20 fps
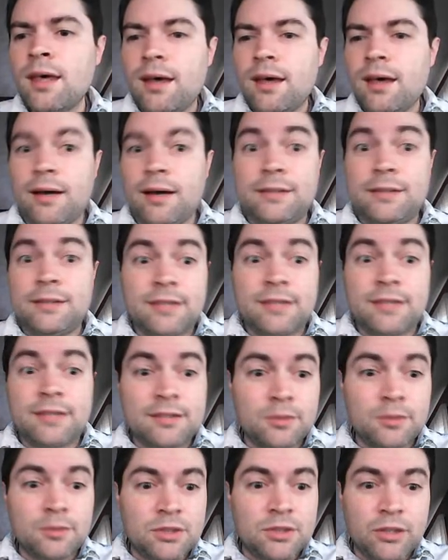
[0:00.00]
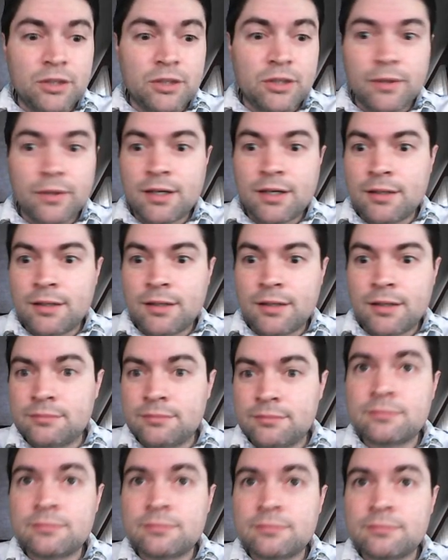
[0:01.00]
I just had so much going on.
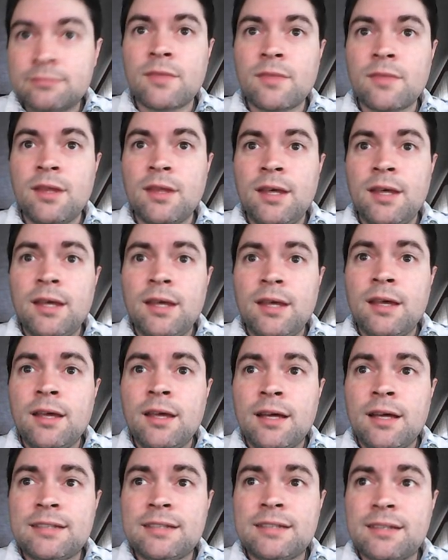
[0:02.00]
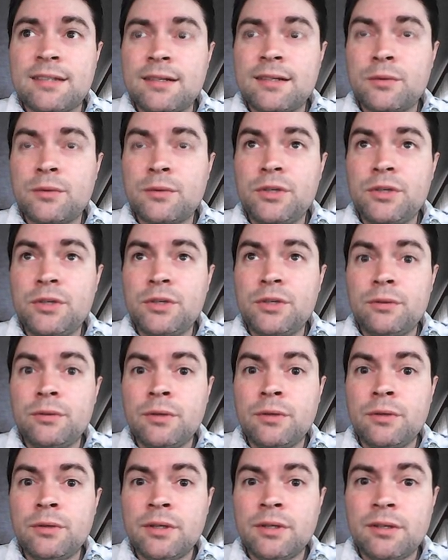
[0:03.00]
That's the thing when you're
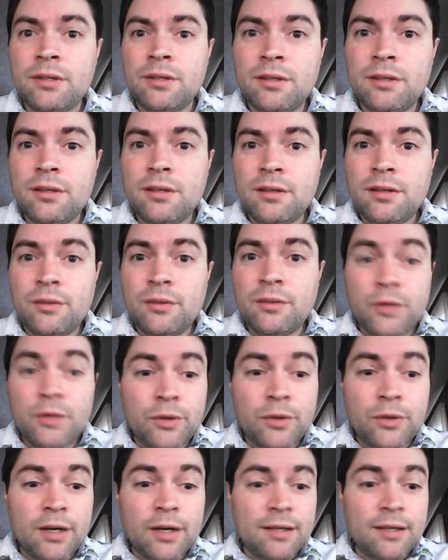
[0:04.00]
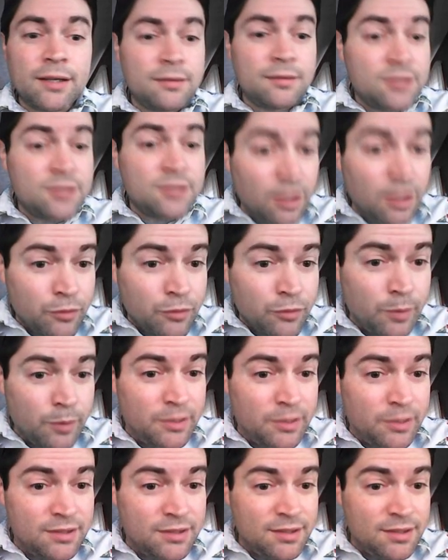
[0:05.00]
running a software
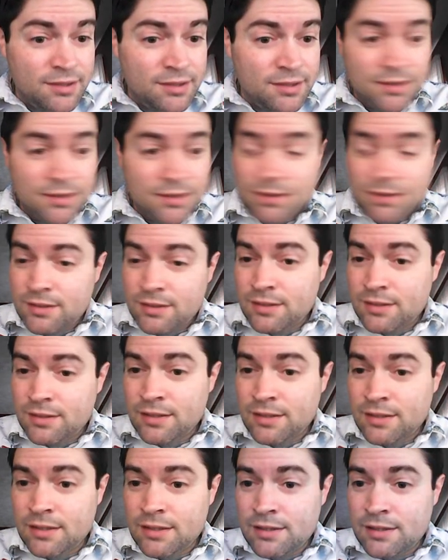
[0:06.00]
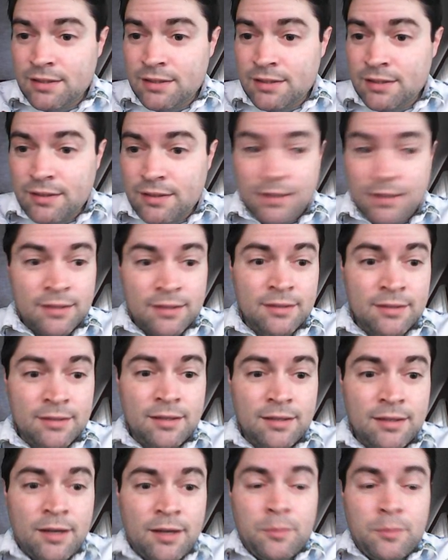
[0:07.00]
business. Like,
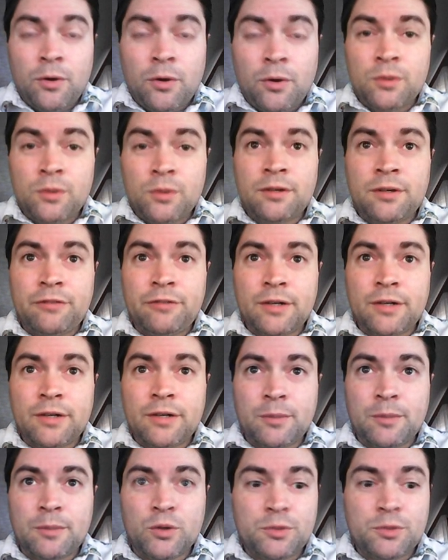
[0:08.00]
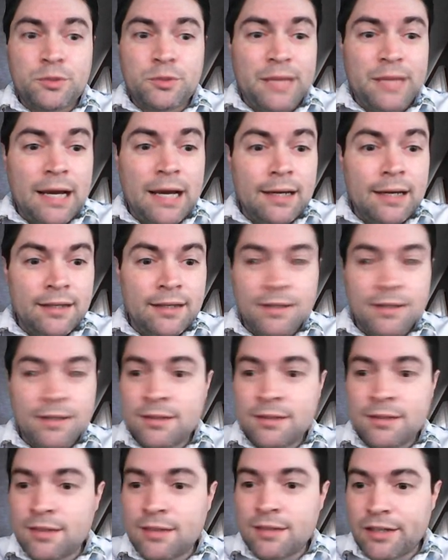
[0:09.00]
I feel like I'm always behind
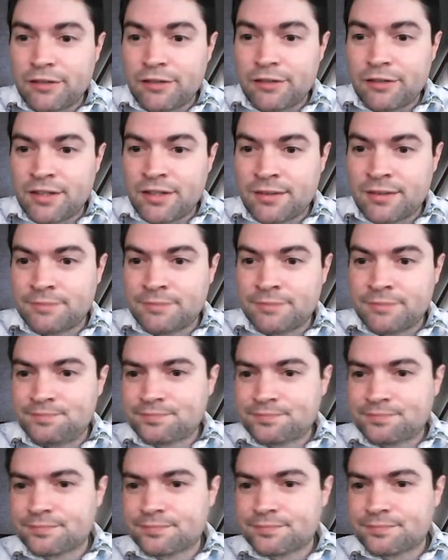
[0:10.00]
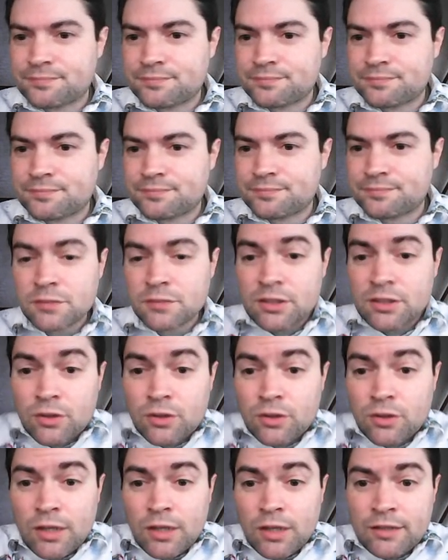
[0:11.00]
on everything.
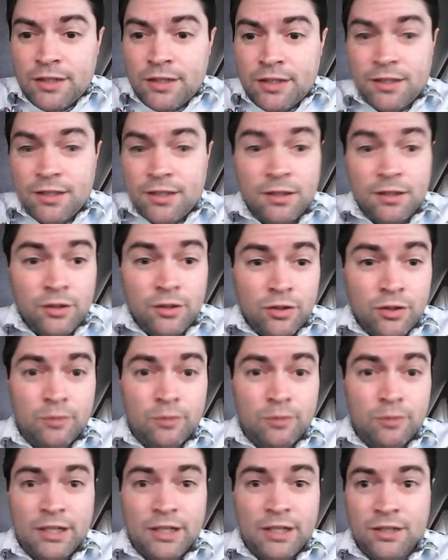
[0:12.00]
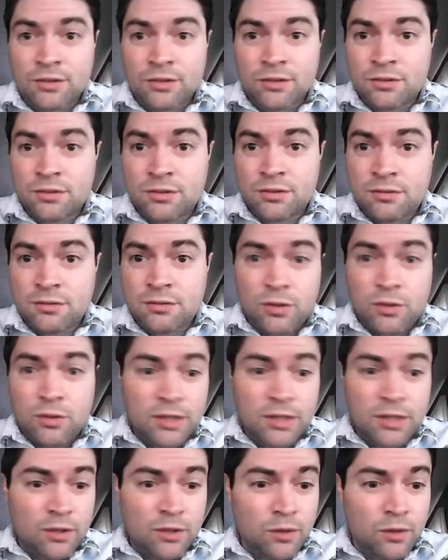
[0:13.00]
So luckily, the YouTube videos don't
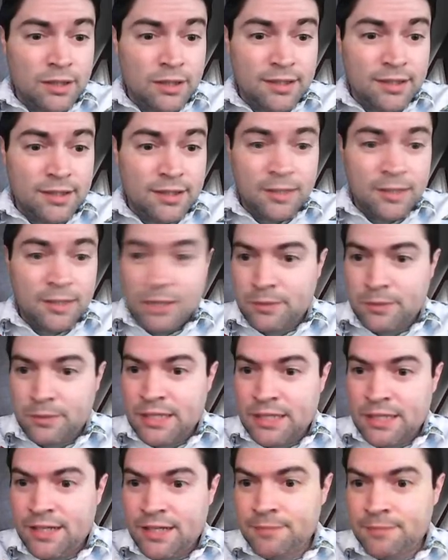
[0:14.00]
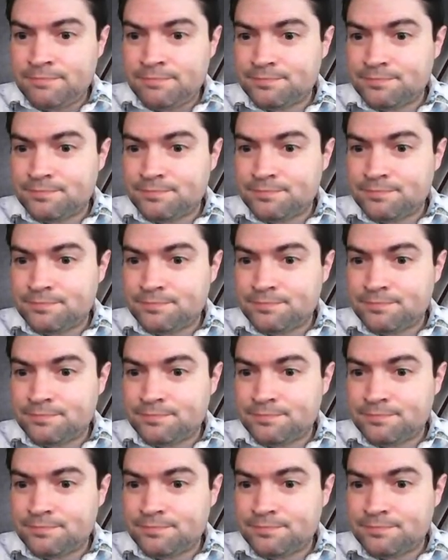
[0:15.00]
take a whole lot of time out of my day,